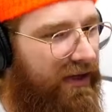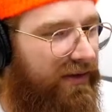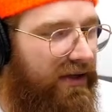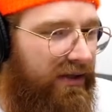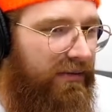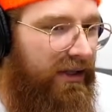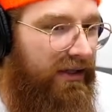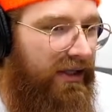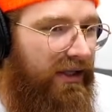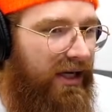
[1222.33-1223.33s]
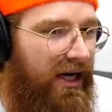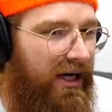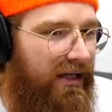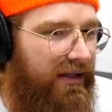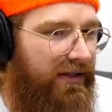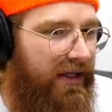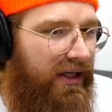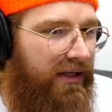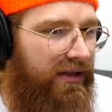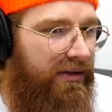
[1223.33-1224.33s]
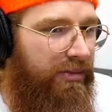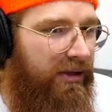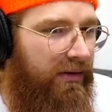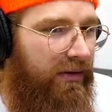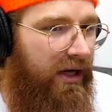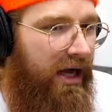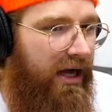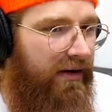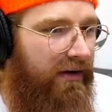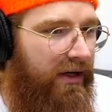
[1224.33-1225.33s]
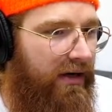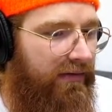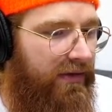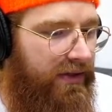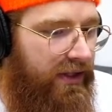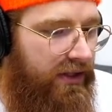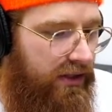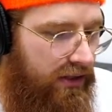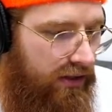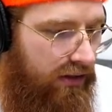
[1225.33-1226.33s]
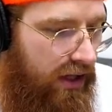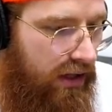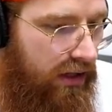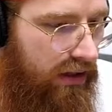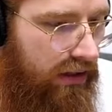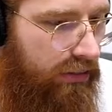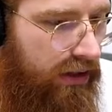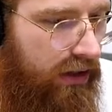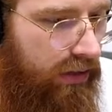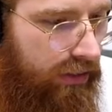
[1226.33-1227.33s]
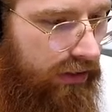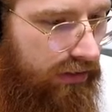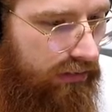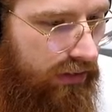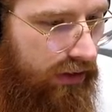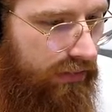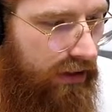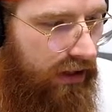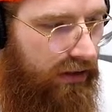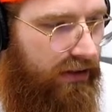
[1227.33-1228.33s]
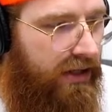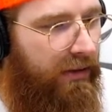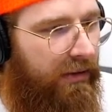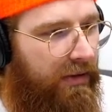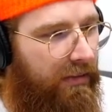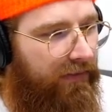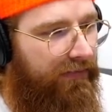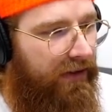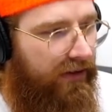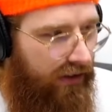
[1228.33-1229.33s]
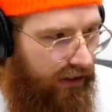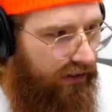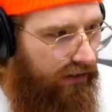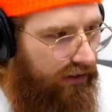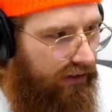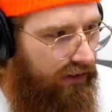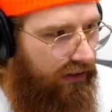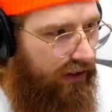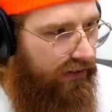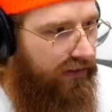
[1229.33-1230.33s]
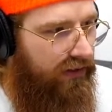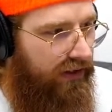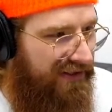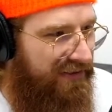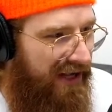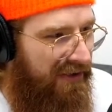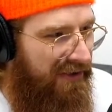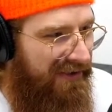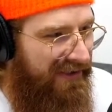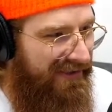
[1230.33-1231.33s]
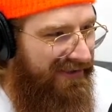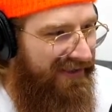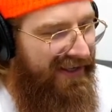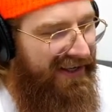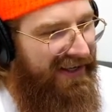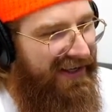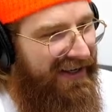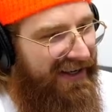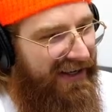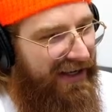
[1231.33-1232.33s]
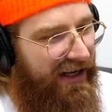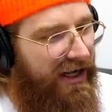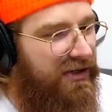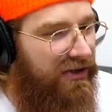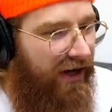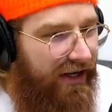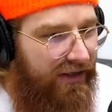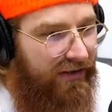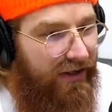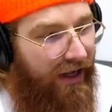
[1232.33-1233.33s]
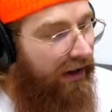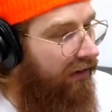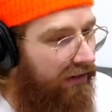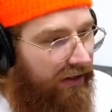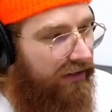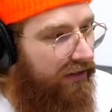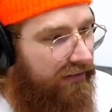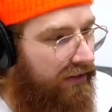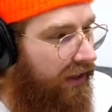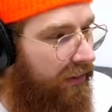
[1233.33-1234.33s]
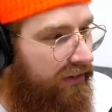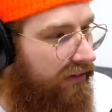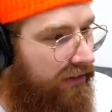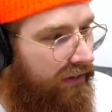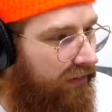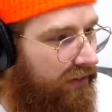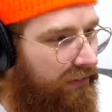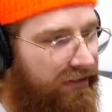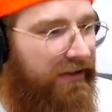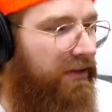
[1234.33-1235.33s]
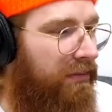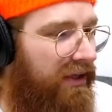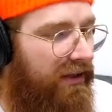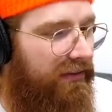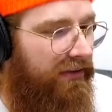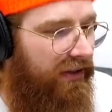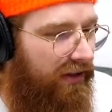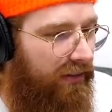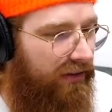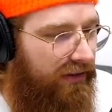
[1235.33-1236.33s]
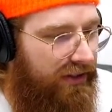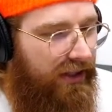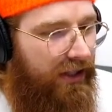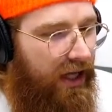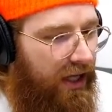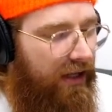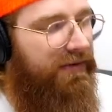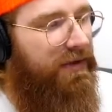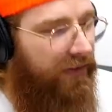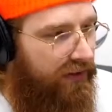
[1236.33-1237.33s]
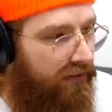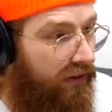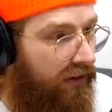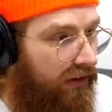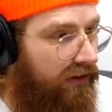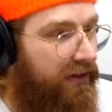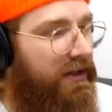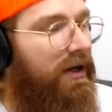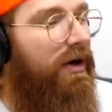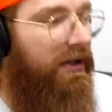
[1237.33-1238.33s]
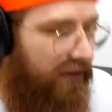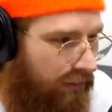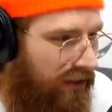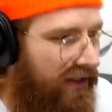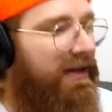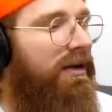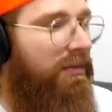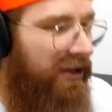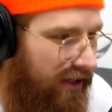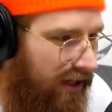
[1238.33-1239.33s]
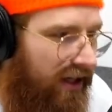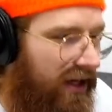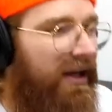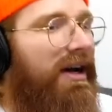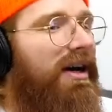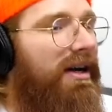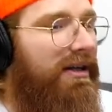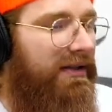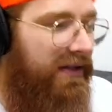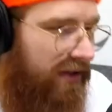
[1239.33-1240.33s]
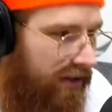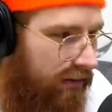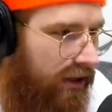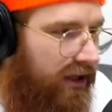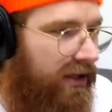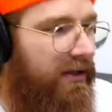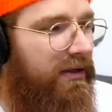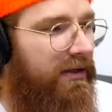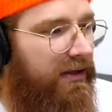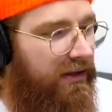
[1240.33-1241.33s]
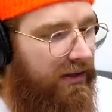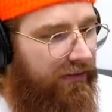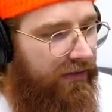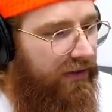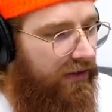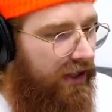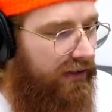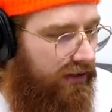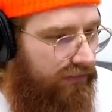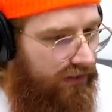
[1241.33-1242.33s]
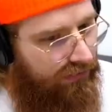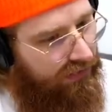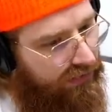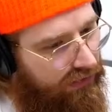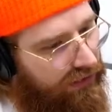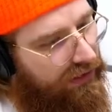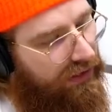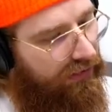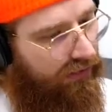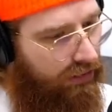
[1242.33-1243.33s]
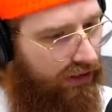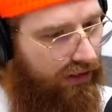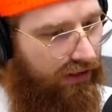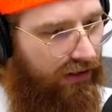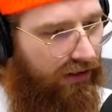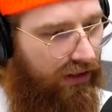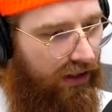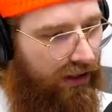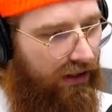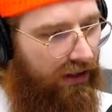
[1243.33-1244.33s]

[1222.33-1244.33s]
talked about that a lot, is like just being able to have a conversation and be open and trying to make people feel like that is how it is. And I try to do that. I don't know how good of a job I can do. You'd have to ask my team. But I'm always like, if something's wrong, just talk to me. Tell me. Let's talk about it. If you don't like something I'm doing or you have an opinion, like